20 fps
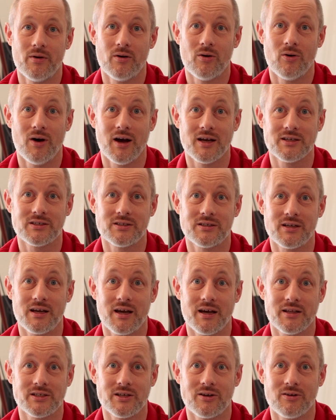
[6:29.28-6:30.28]
Or has the
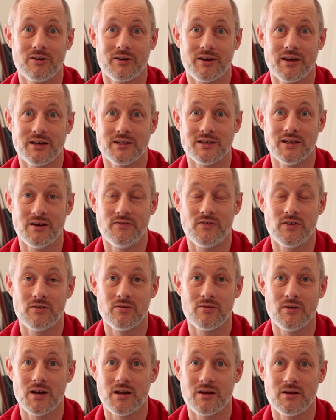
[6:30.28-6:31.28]
anti-lock kicked in if you're
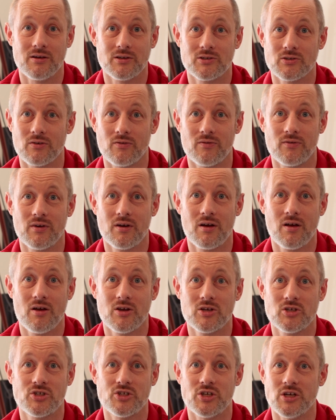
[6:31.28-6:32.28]
really sort of
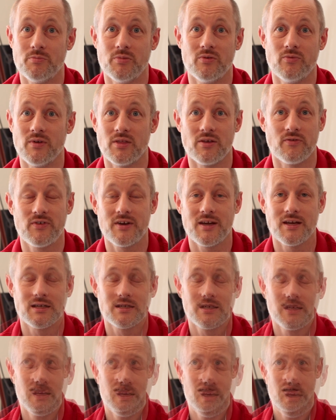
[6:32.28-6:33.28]
stupid with your feet?
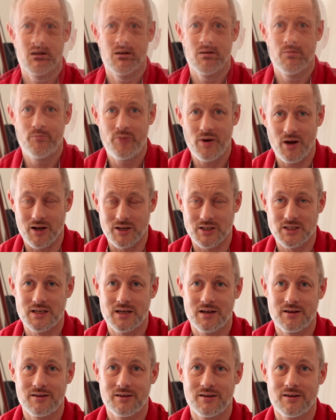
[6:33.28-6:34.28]
But
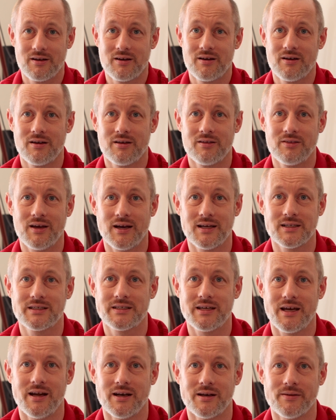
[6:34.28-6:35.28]
that
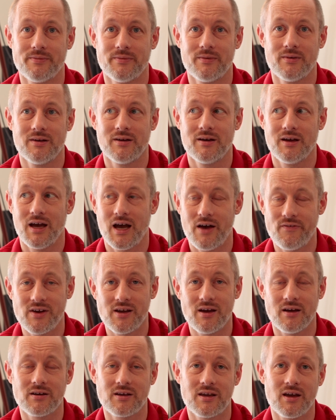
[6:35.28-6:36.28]
said, having
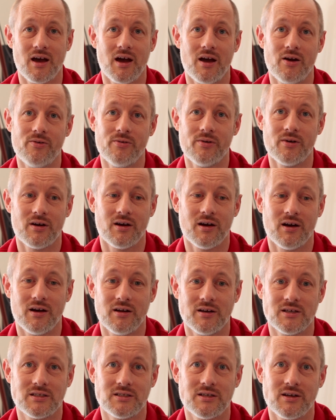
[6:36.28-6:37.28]
had a go at
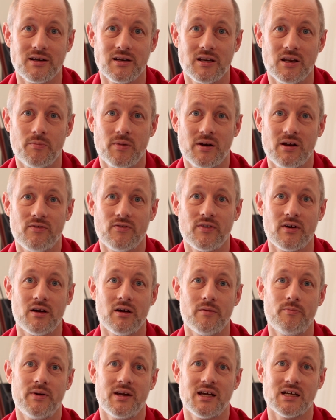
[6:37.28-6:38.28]
doing a little bit of
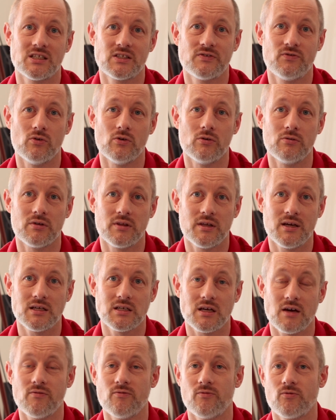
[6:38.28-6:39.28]
PS4 with this,
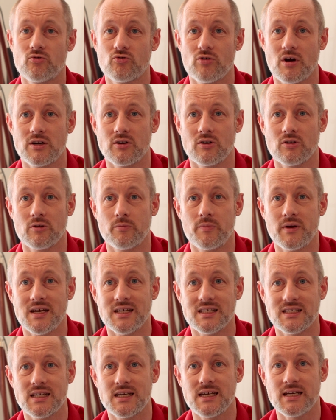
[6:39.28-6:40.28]
I haven't tried it on the
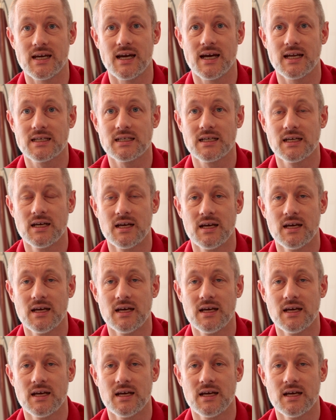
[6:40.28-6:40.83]
PC yet,